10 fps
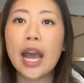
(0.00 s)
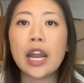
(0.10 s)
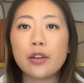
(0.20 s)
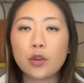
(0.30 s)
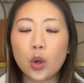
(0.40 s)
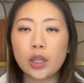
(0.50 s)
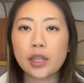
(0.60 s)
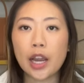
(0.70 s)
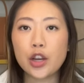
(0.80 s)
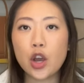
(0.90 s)
And of course,
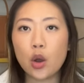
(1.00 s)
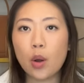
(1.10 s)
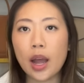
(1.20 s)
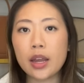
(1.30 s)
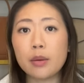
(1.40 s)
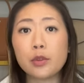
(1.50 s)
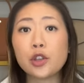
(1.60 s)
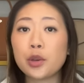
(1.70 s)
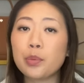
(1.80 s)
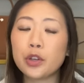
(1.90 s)
I know I am
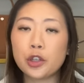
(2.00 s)
super,